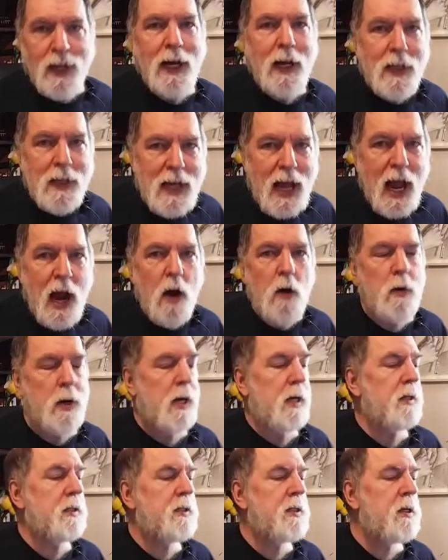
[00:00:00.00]
allow
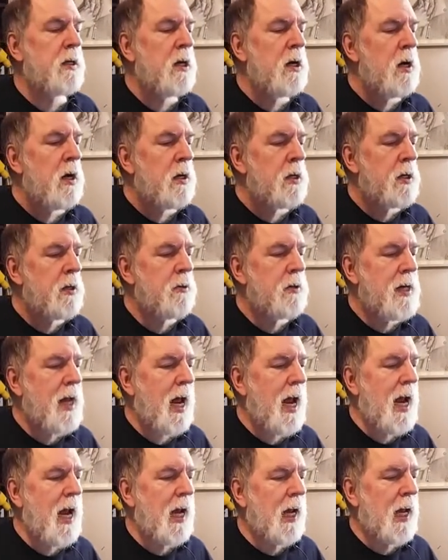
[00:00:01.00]
us to
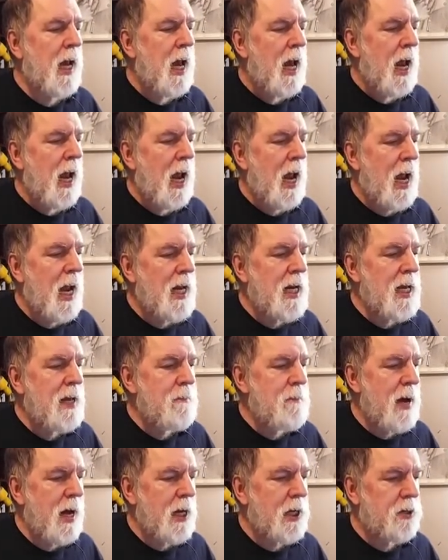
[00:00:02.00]
take any
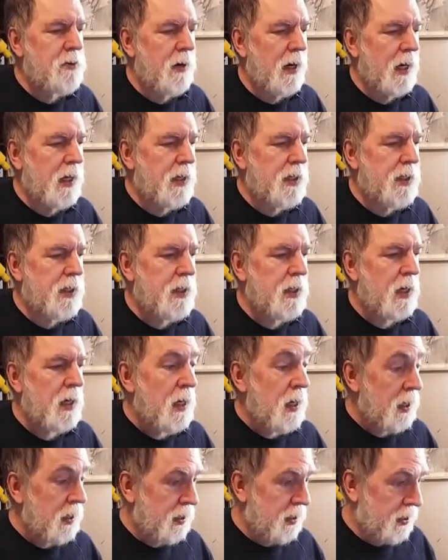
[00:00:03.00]
matrix,
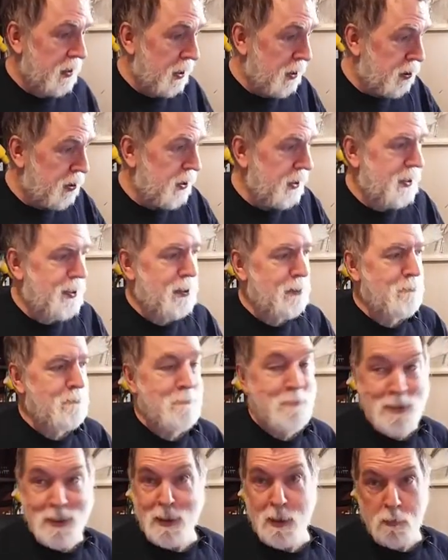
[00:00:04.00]
such as
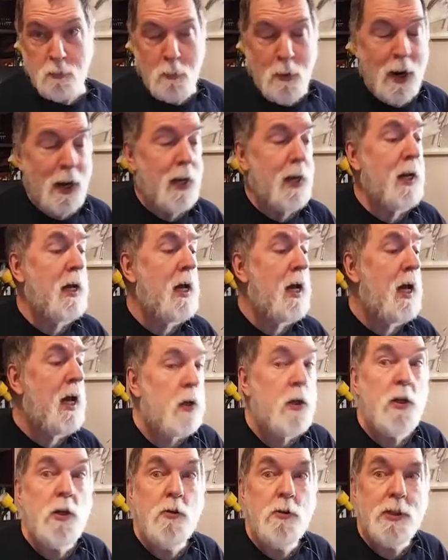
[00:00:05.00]
this one,
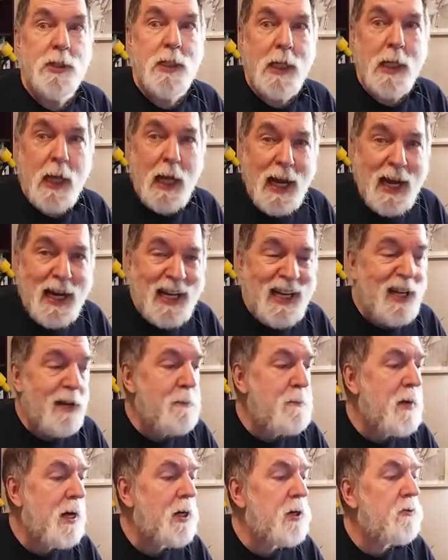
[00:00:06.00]
using
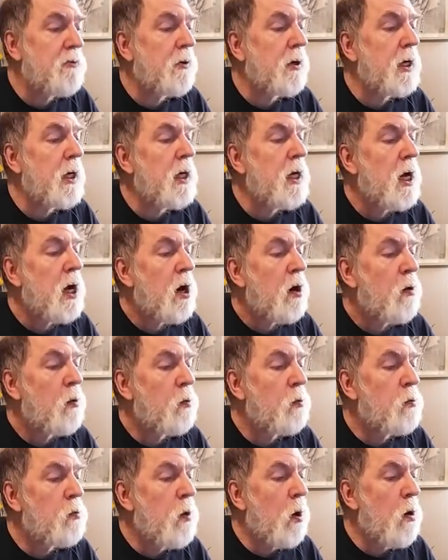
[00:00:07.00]
elementary
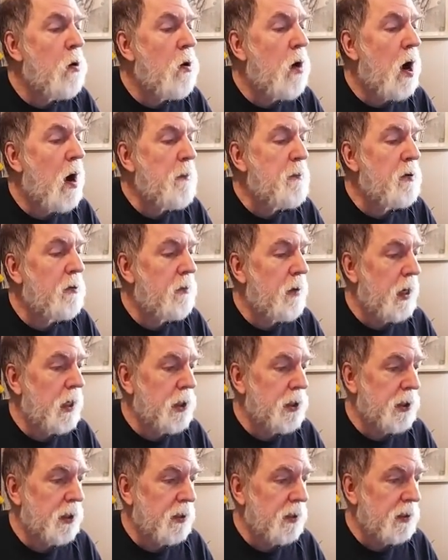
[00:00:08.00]
row
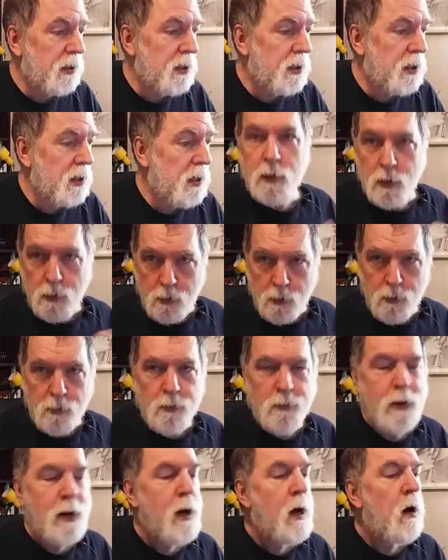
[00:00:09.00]
operations
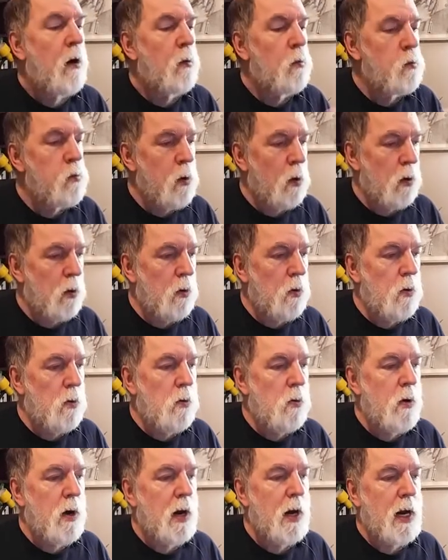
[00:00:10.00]
to
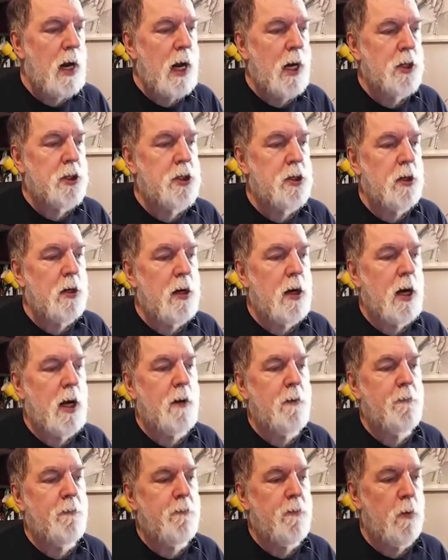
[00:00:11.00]
row
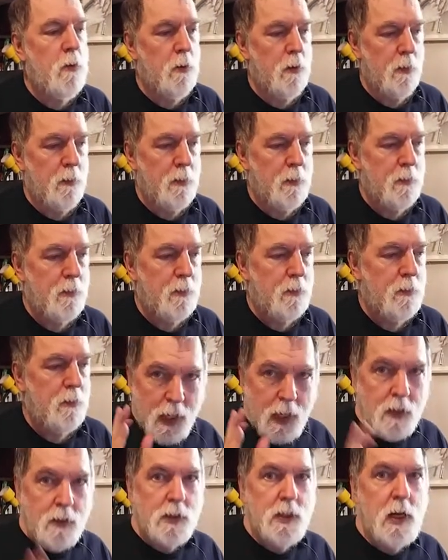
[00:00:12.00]
echelon form.
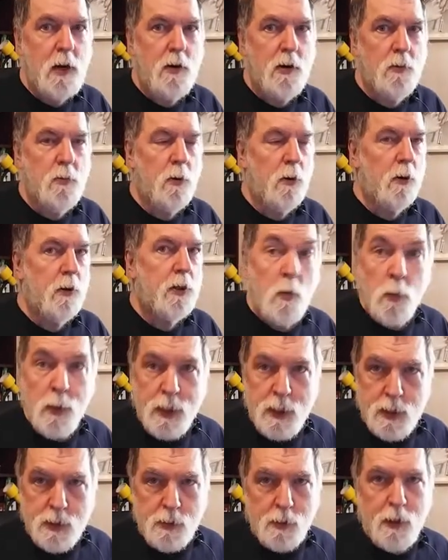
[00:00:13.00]
Here's how it works. We
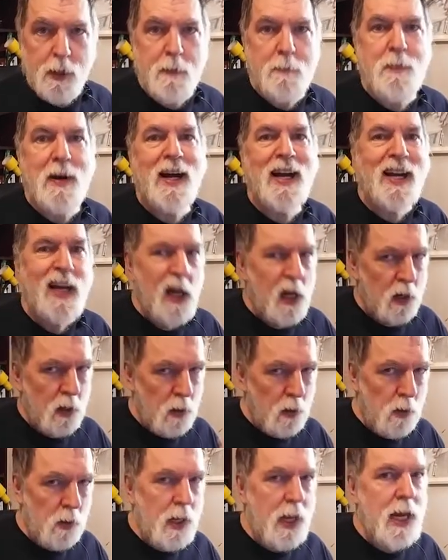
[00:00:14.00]
start by
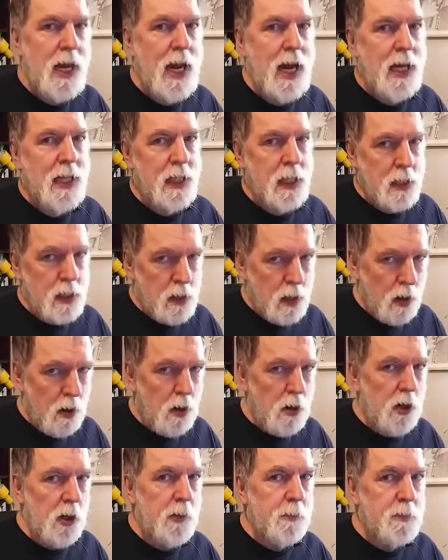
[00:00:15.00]
looking at the
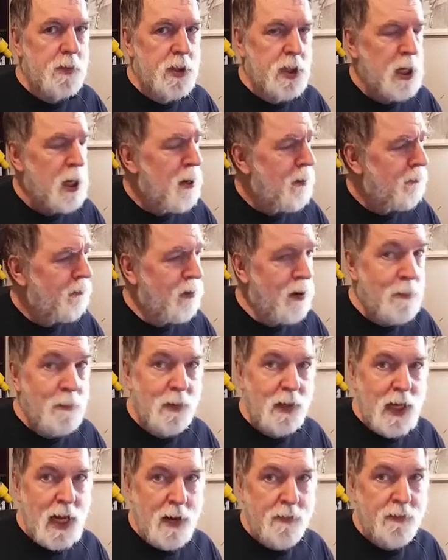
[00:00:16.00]
columns from
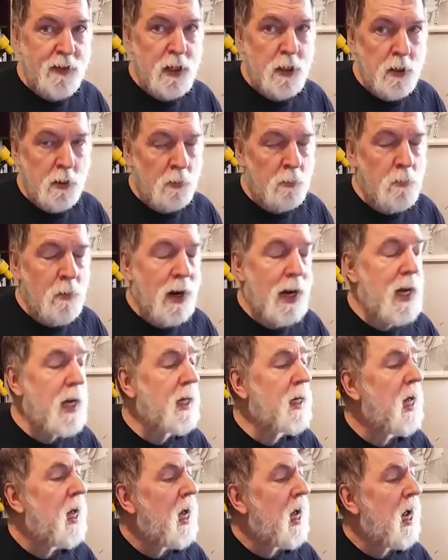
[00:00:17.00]
left to right,
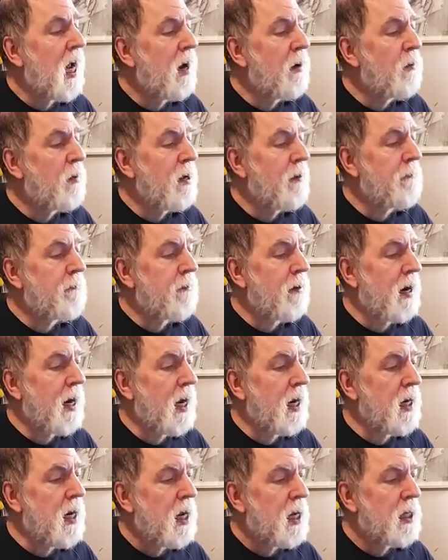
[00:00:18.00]
and we
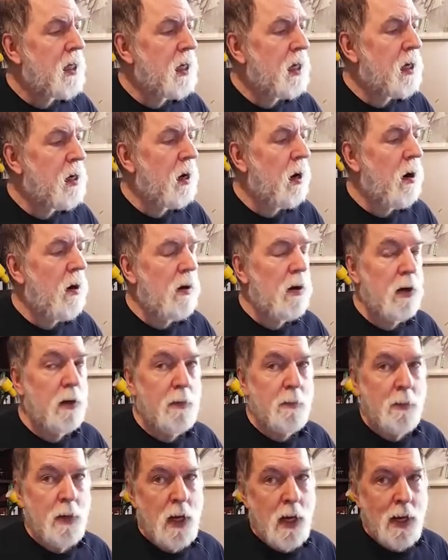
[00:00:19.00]
find the
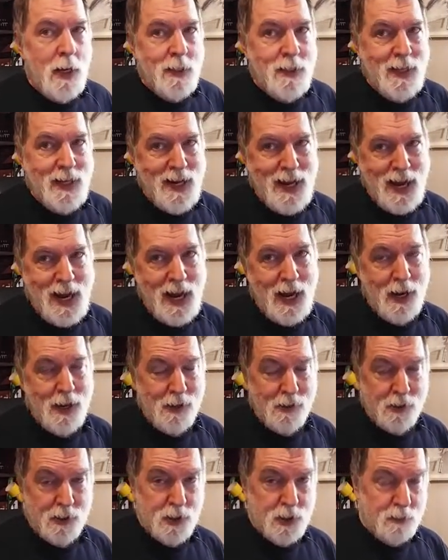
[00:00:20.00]
column that
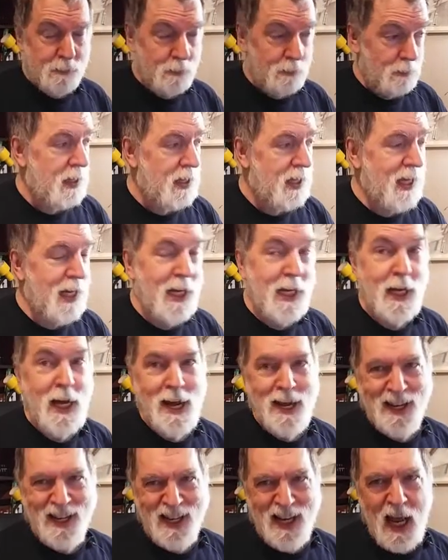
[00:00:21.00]
has the
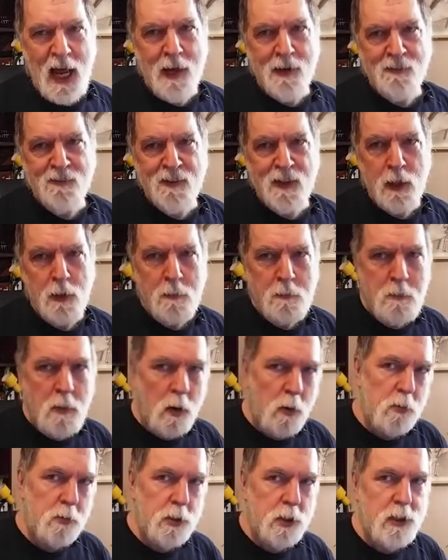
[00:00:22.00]

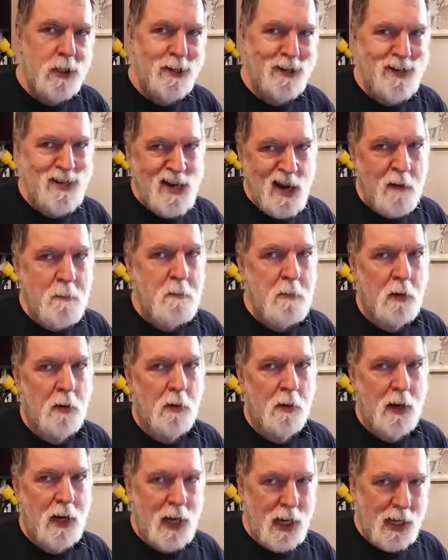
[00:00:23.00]
leftmost
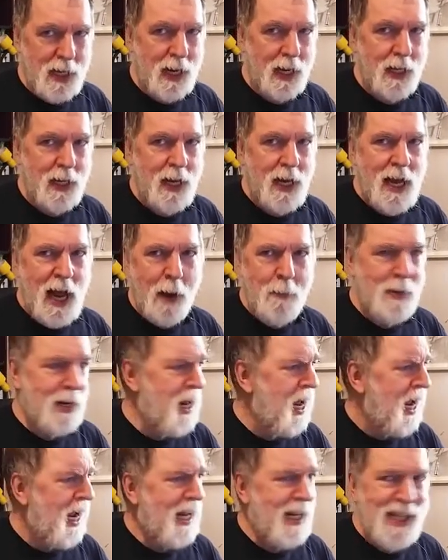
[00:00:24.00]
number in it. I mean,
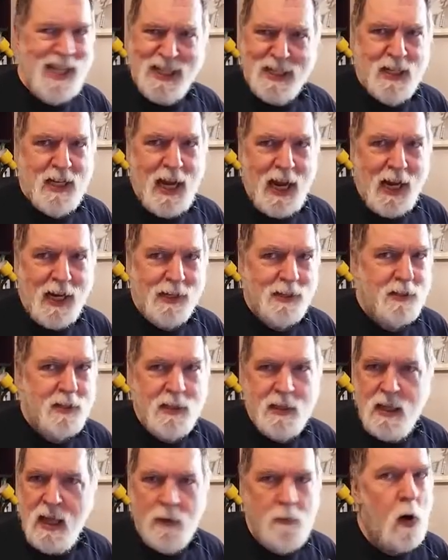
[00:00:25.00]
in this case,
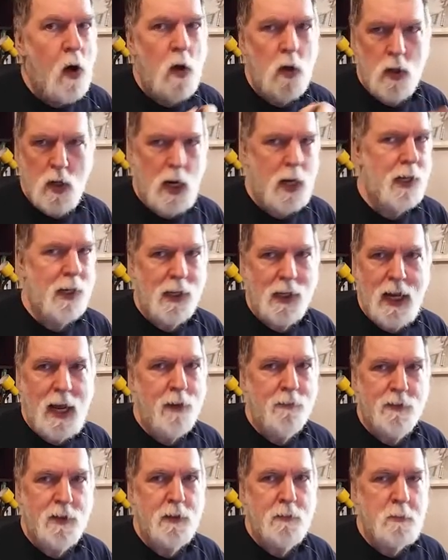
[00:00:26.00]
they've all got
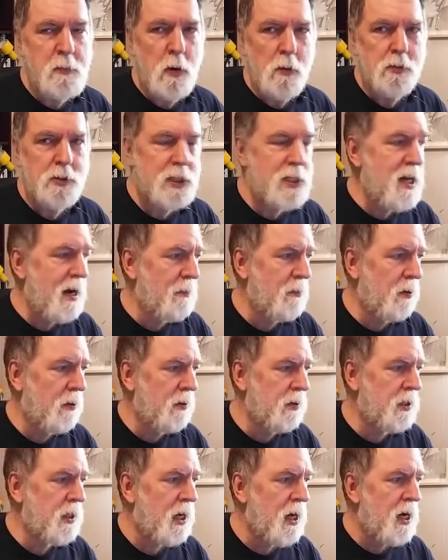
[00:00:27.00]
leftmost
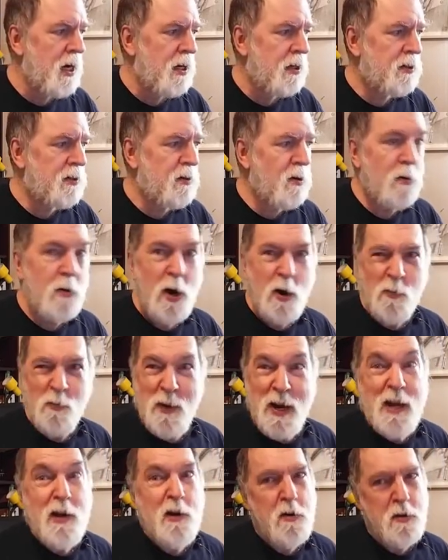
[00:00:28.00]
numbers. So
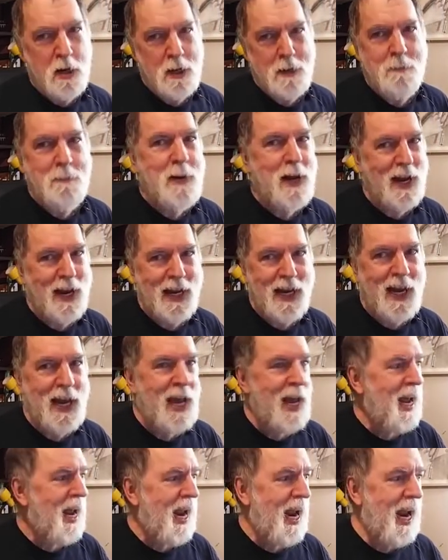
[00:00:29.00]
we could pick
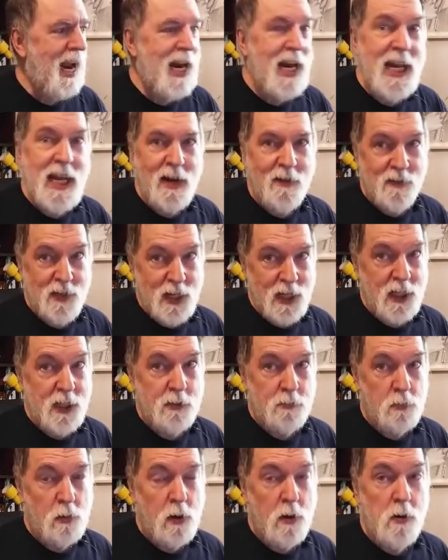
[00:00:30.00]
any of these
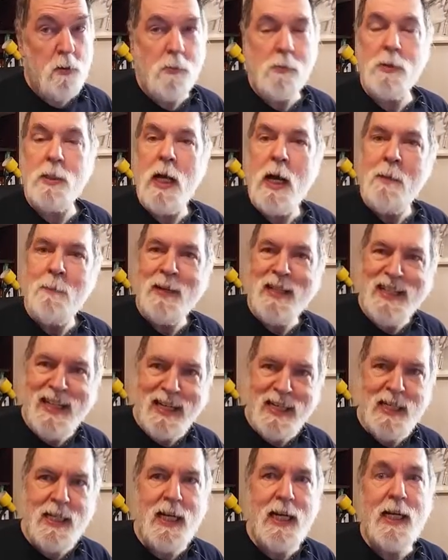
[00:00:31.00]
rows, but the
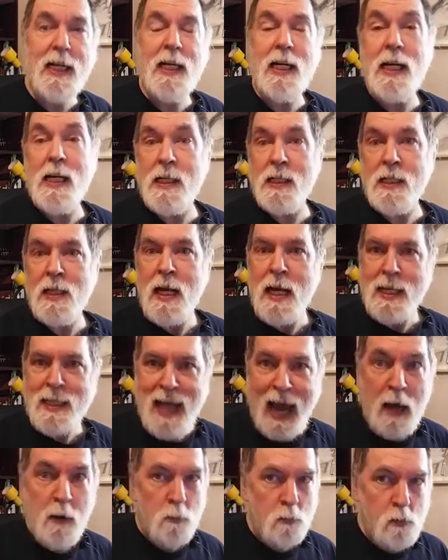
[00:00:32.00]
idea is
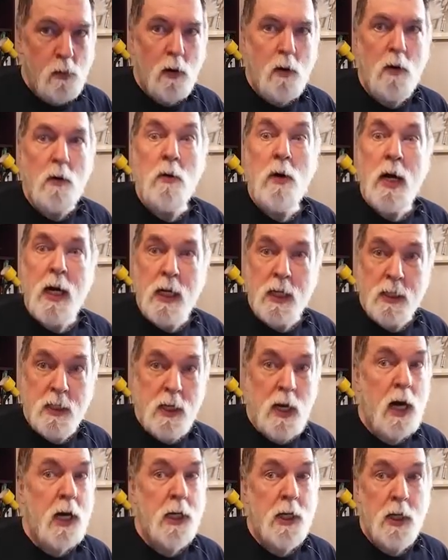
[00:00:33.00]
that row has
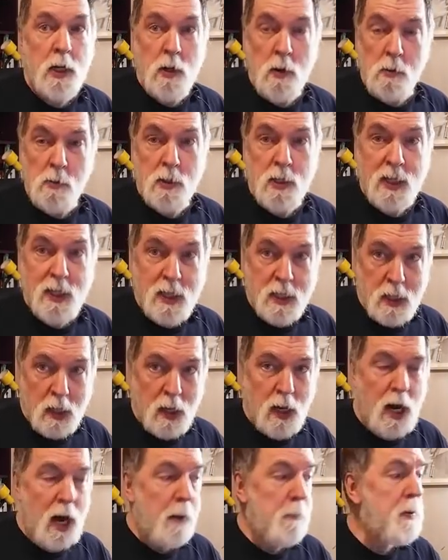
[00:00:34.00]
got to go to the
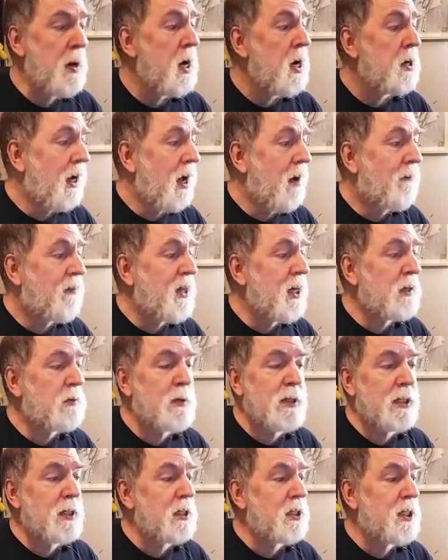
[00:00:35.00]
top. If this
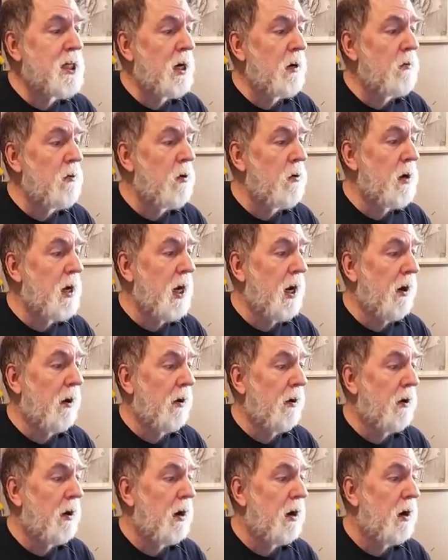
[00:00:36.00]
was a 0 here,